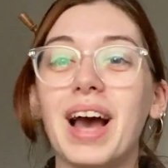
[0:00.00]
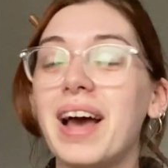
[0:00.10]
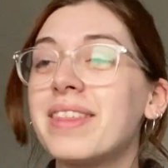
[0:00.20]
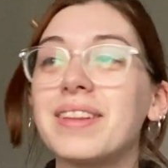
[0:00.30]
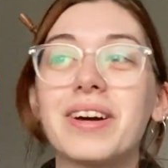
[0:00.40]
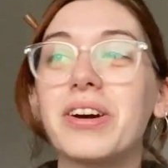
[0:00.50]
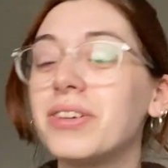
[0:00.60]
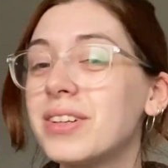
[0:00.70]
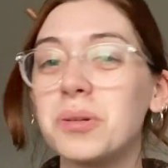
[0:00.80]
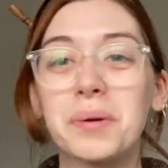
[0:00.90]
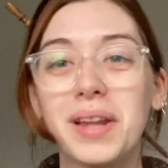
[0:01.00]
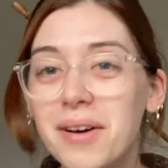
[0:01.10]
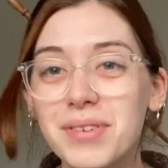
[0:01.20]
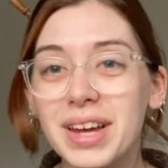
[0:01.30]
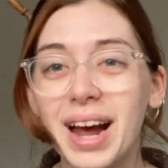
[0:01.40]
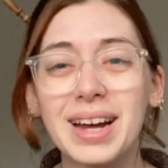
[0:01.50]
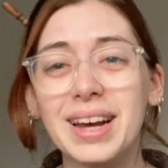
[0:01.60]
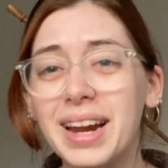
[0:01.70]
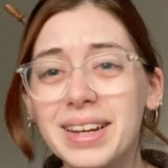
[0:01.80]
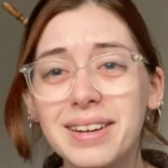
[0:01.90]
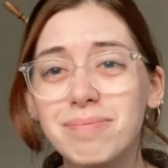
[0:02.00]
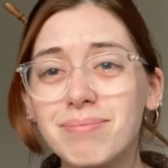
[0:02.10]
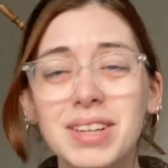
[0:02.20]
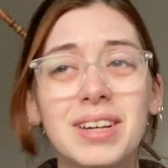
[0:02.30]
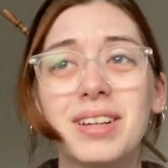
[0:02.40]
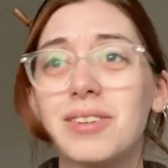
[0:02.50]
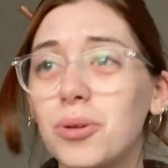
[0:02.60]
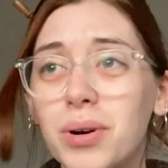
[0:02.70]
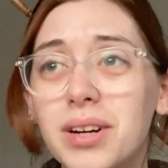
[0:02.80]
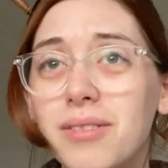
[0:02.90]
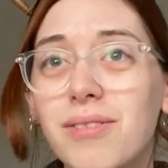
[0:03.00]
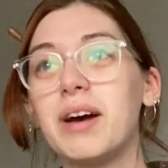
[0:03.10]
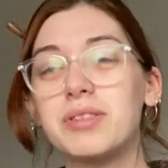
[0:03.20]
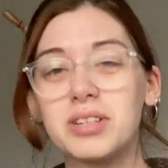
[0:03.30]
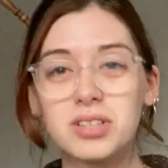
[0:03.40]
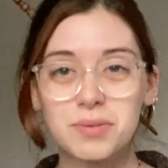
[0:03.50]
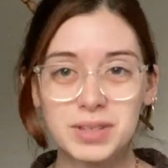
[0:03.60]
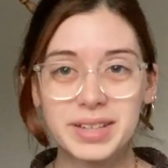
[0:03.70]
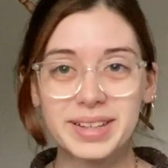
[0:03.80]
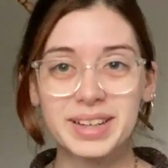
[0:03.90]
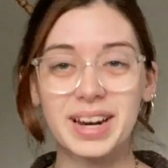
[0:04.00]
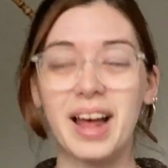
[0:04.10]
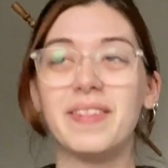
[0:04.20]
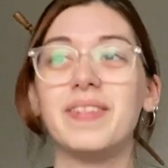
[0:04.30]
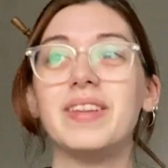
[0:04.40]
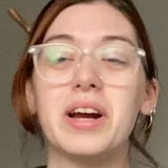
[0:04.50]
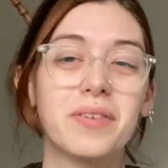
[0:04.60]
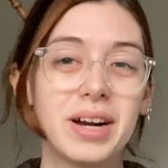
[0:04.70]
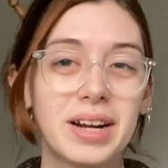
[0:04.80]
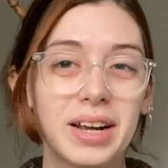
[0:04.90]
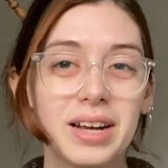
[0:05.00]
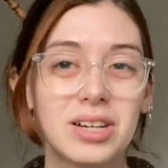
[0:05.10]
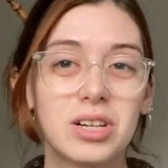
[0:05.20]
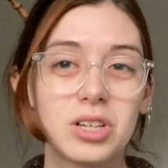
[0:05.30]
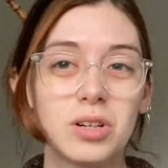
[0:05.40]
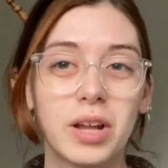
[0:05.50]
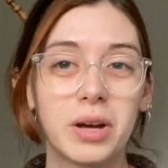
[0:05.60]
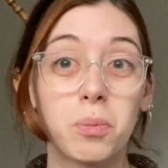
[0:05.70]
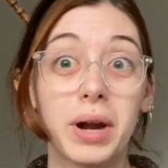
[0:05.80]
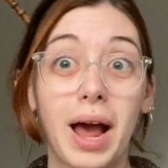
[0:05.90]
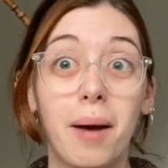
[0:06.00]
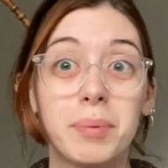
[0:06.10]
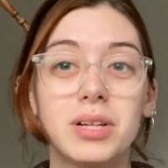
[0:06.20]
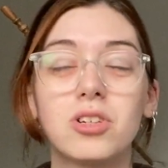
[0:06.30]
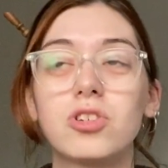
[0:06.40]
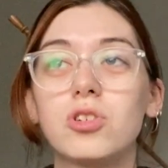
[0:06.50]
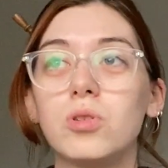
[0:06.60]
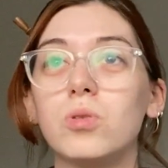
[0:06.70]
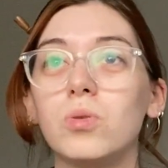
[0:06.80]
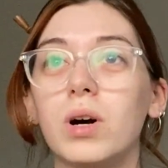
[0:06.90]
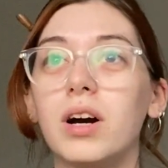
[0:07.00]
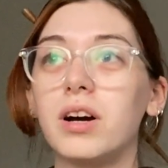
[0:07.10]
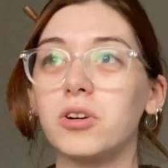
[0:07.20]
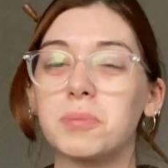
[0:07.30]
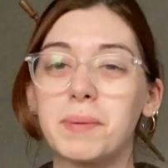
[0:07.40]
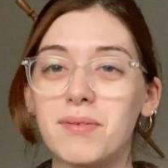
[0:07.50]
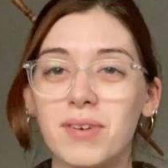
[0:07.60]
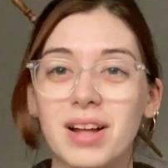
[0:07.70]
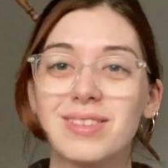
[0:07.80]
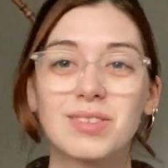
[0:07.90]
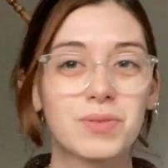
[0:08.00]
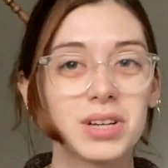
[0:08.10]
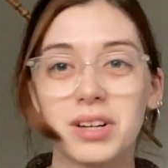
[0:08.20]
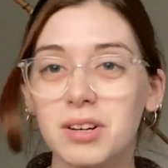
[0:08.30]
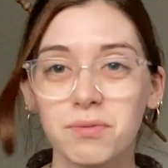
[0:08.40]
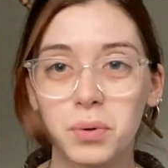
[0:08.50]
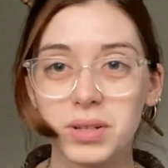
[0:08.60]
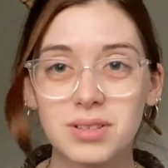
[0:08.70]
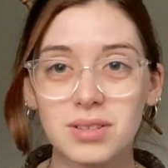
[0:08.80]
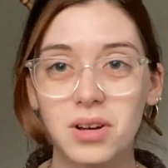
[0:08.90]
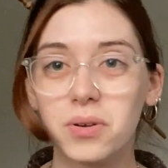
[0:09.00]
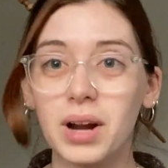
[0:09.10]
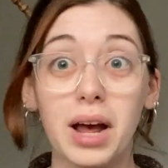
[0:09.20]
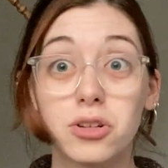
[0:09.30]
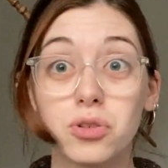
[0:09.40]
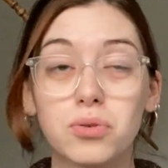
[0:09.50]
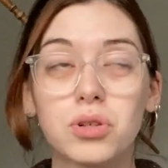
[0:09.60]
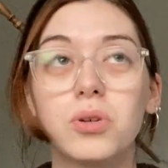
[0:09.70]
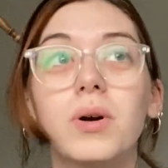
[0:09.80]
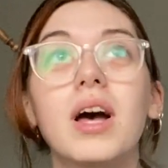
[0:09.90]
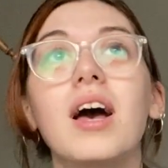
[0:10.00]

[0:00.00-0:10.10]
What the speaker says: I think the girlies would love it. I get it. Sort of. I was actually reading it and narrating it, like what happened, to a group of my friends via voice note, as you do.